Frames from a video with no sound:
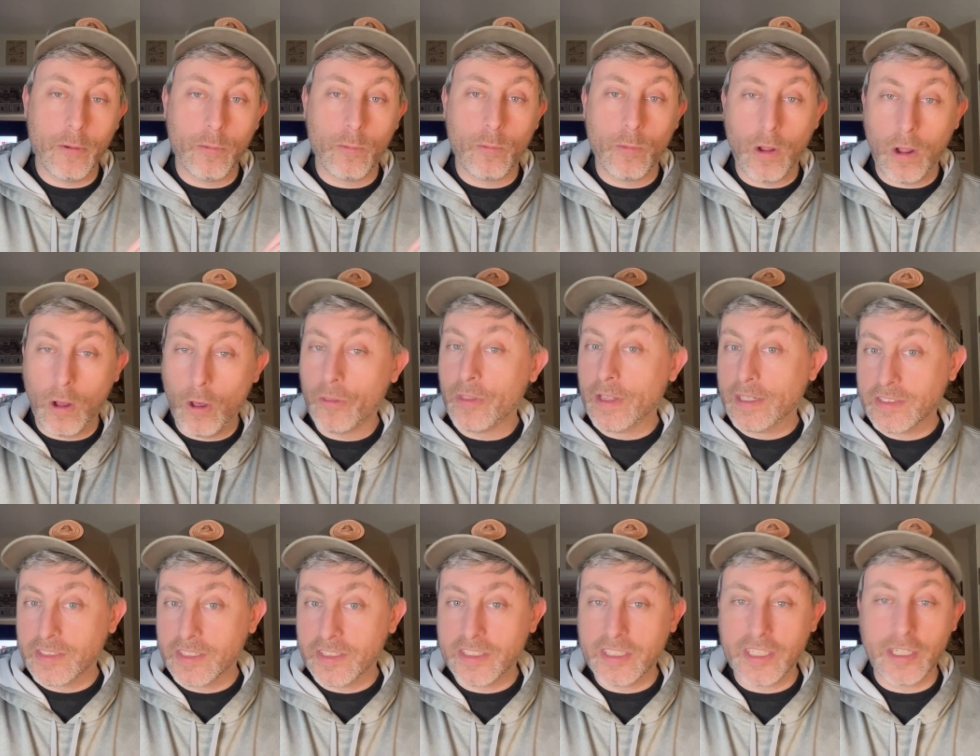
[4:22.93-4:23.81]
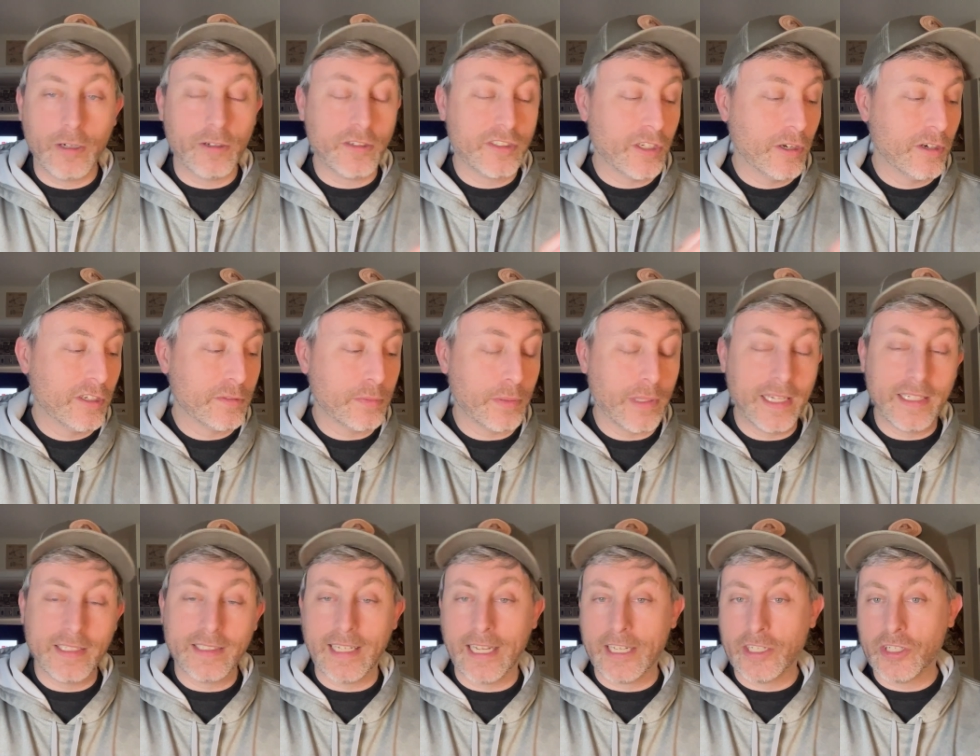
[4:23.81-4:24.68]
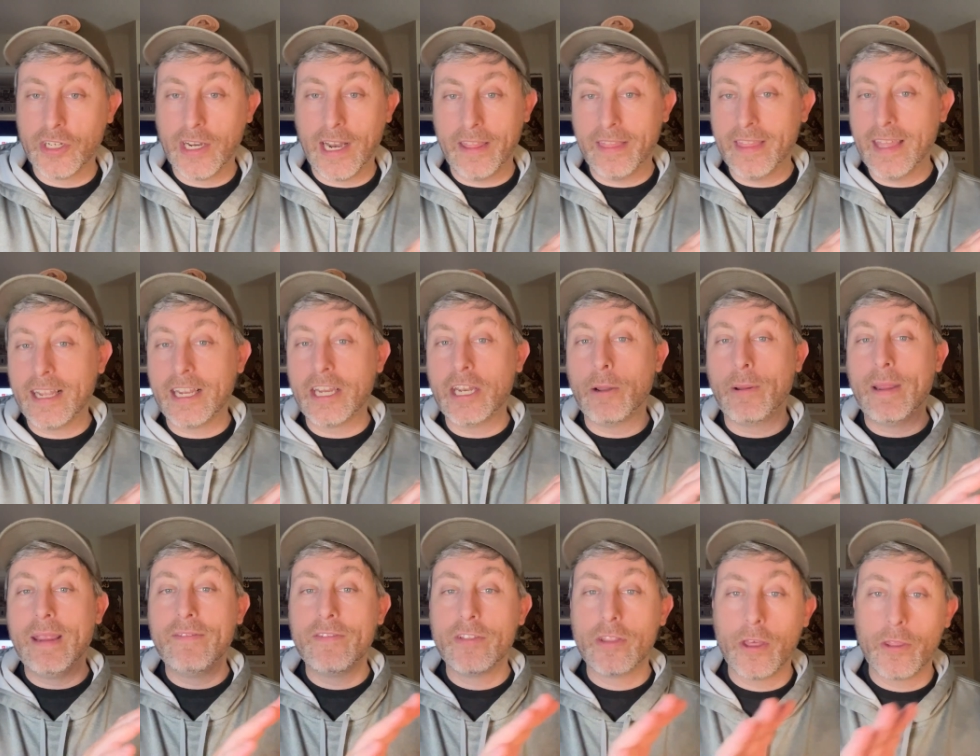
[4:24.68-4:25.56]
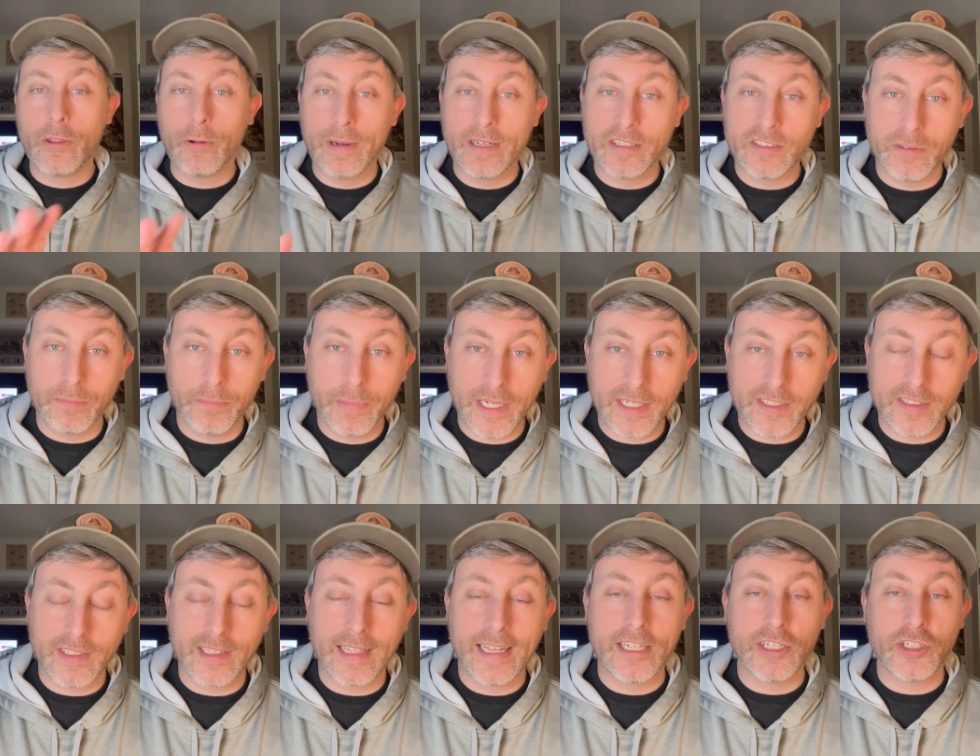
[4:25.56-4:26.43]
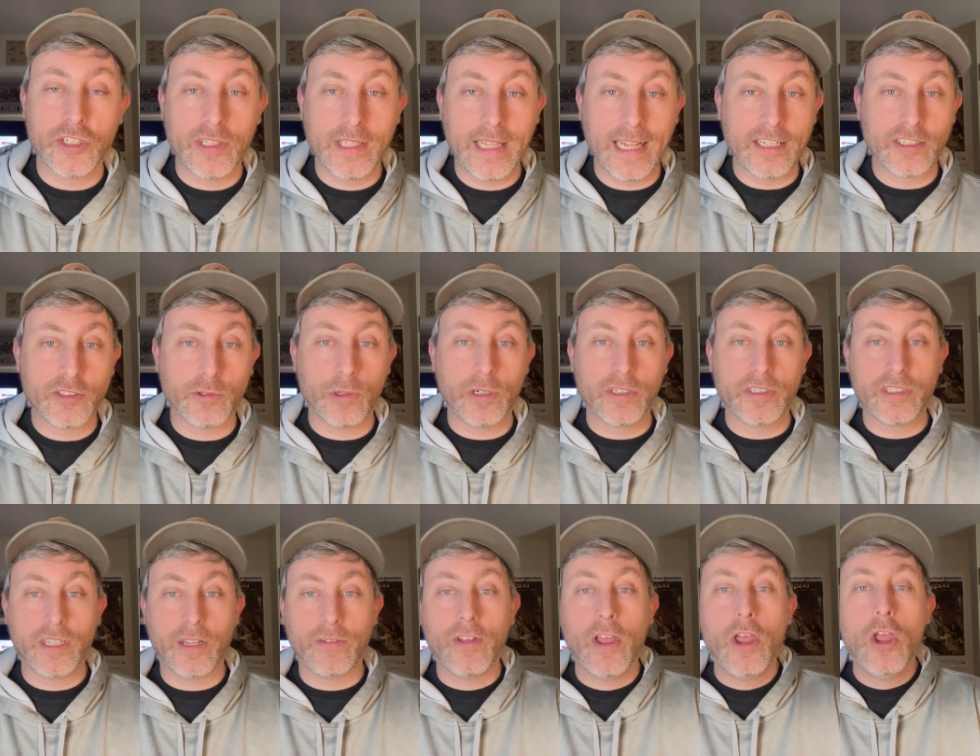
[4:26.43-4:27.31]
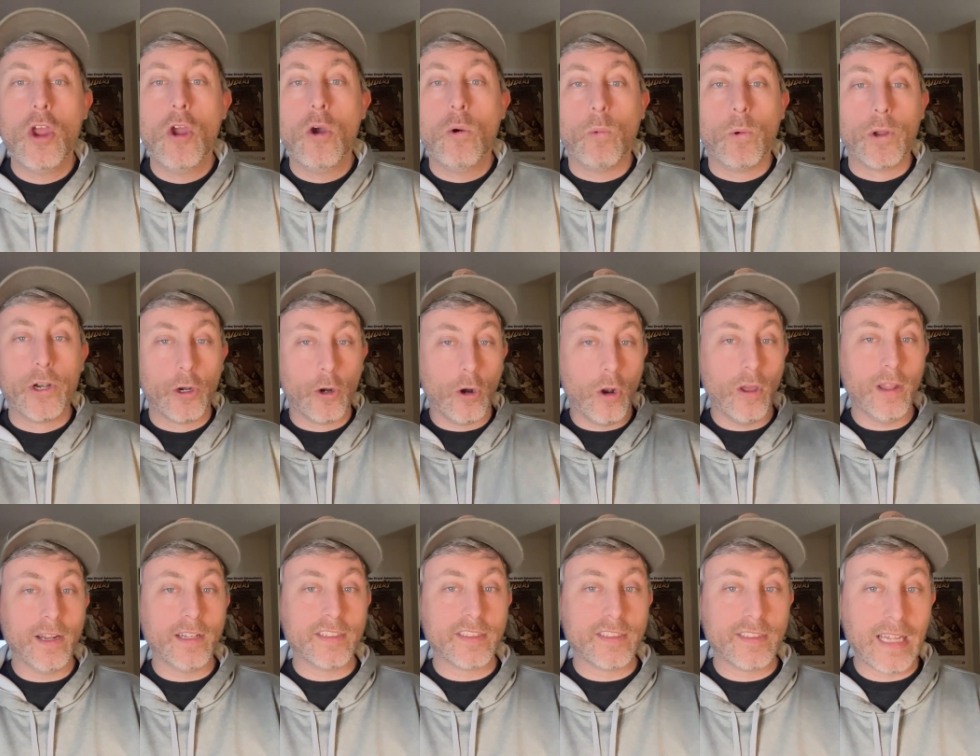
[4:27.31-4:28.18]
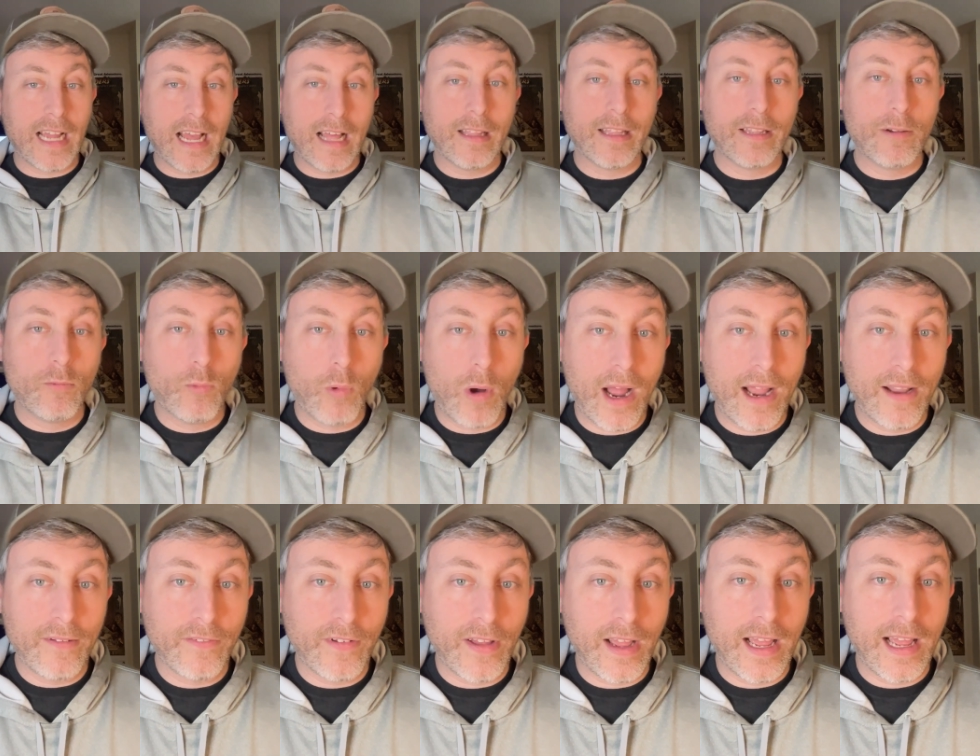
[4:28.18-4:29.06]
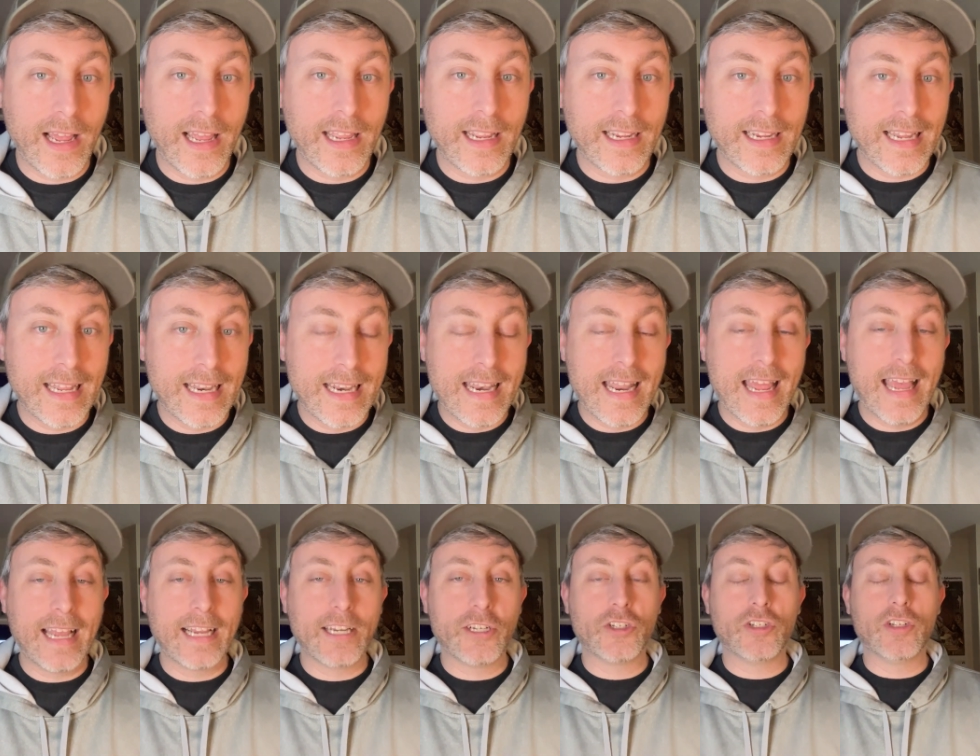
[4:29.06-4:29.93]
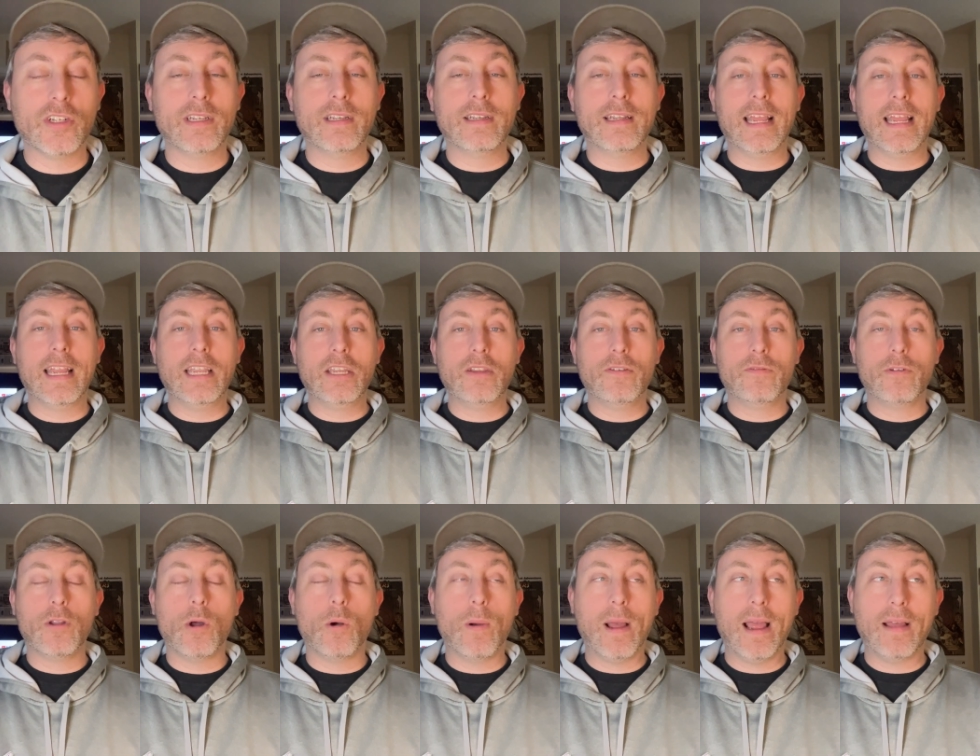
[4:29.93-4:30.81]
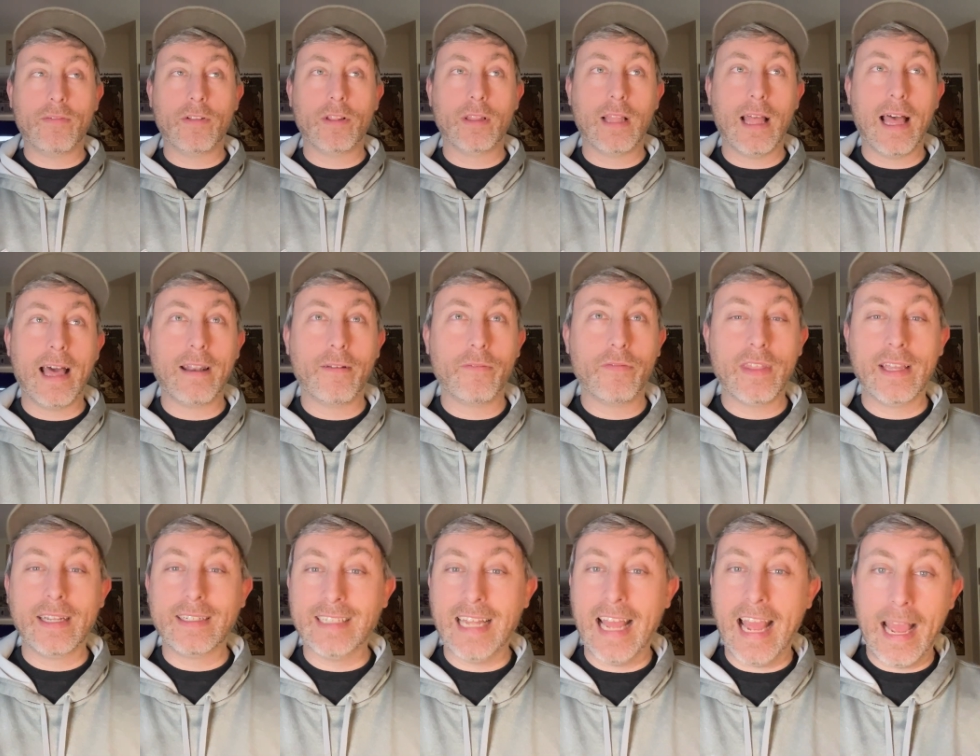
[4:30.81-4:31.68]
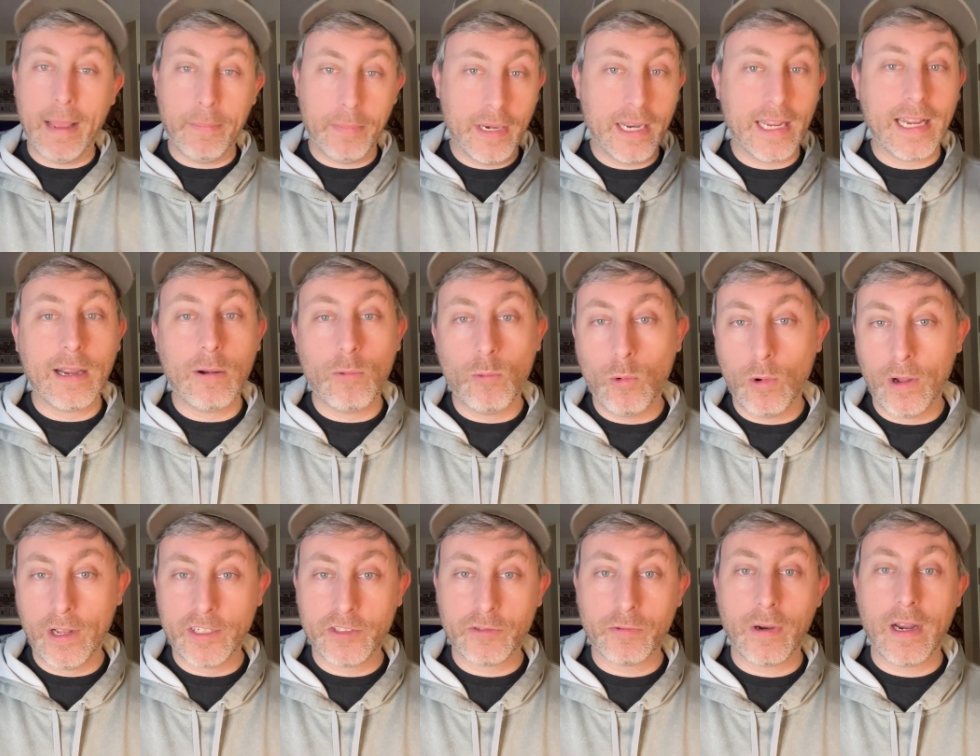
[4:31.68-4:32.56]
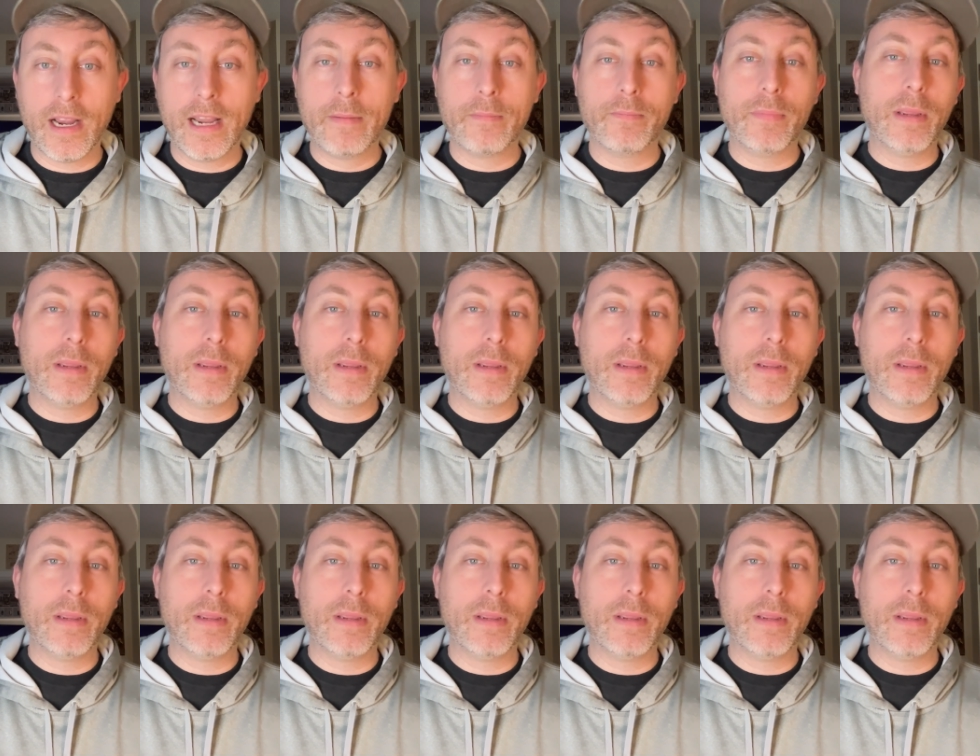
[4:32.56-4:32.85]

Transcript: all things considered, so does PlayStation. I think, even though there is some pixelation, that sort of stuff, when you're on a solid Wi-Fi connection and you don't have a lot of things happening at once, right?